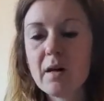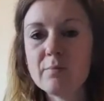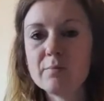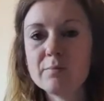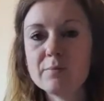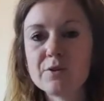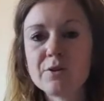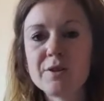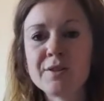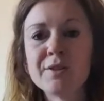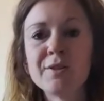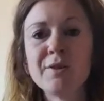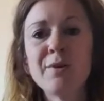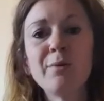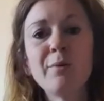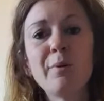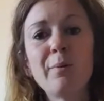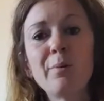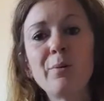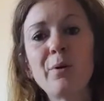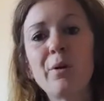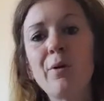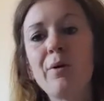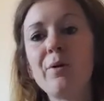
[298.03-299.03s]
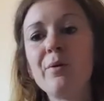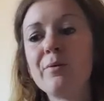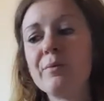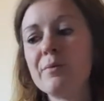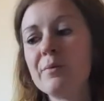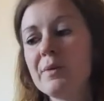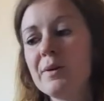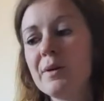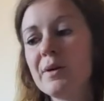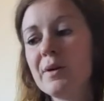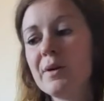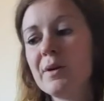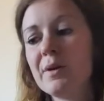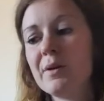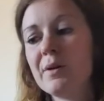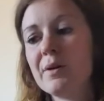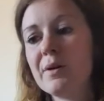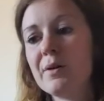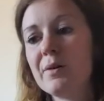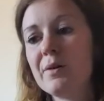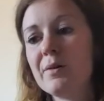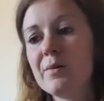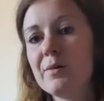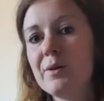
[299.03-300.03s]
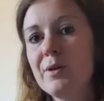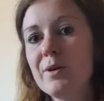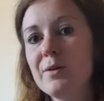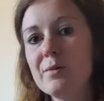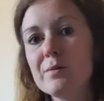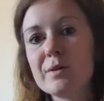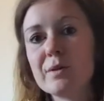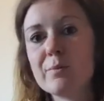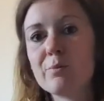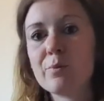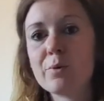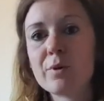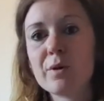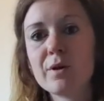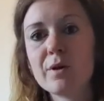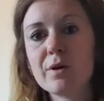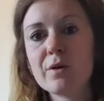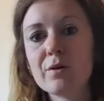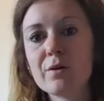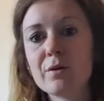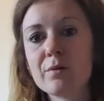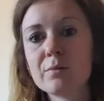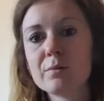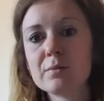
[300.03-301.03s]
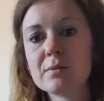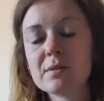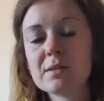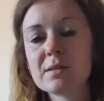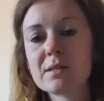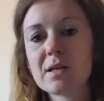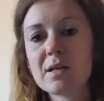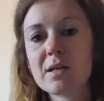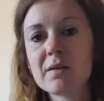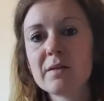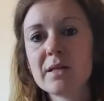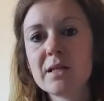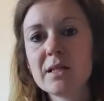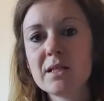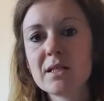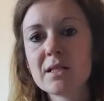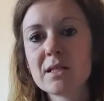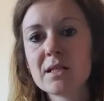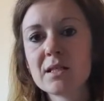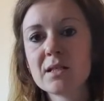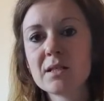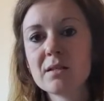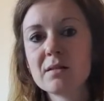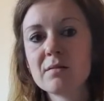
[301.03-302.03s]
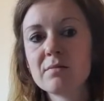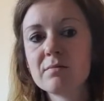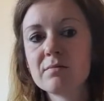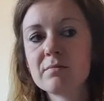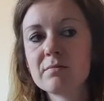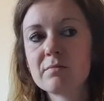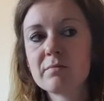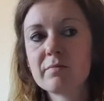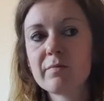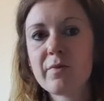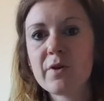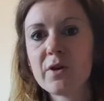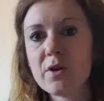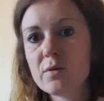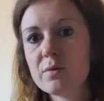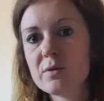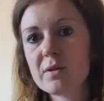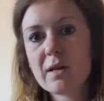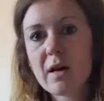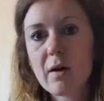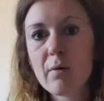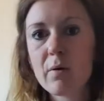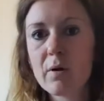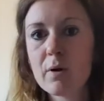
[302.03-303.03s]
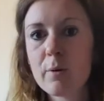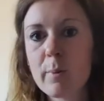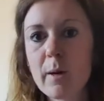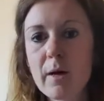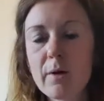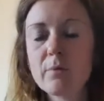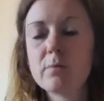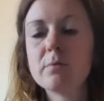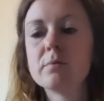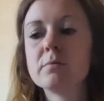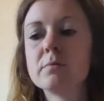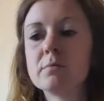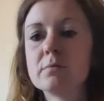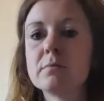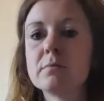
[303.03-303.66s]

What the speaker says: just so I'm not using one of the other ones that are easier for using out and about.